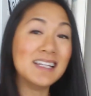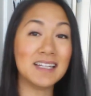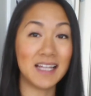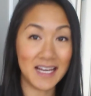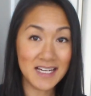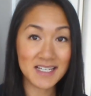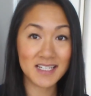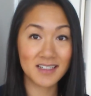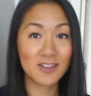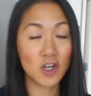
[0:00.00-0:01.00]

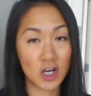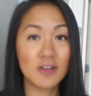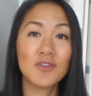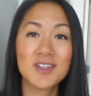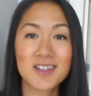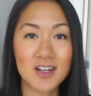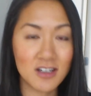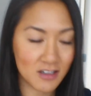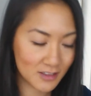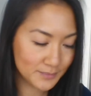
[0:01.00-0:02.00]

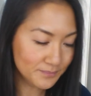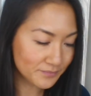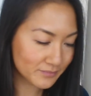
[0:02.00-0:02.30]
lightconference.com.